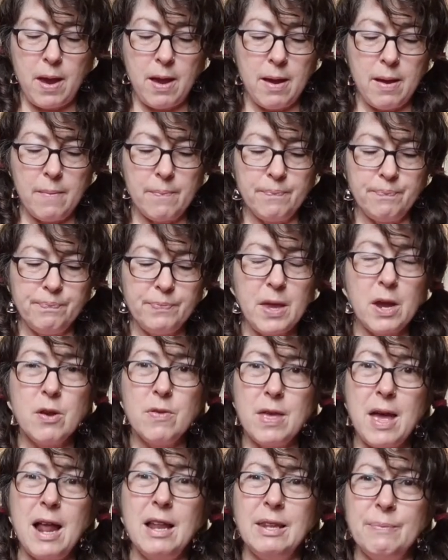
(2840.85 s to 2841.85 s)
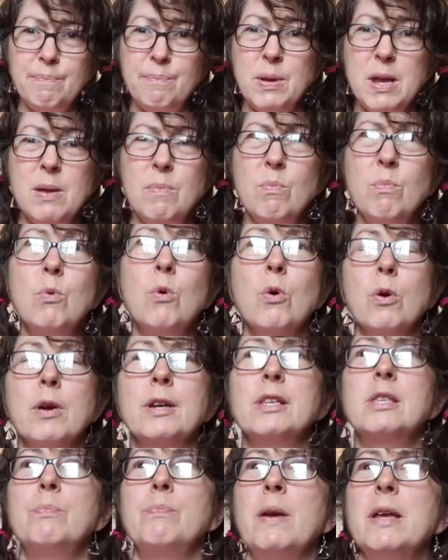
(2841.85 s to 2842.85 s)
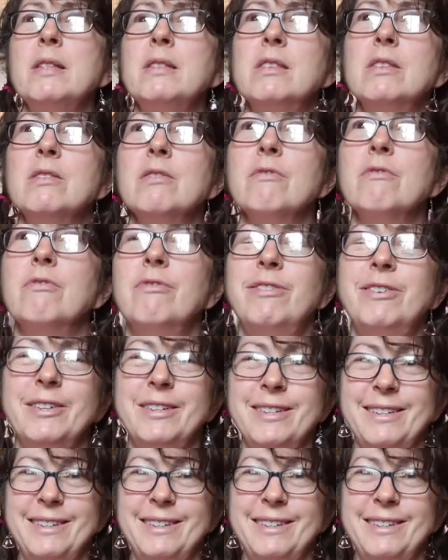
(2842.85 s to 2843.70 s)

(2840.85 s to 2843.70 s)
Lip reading: They're that bit more expensive,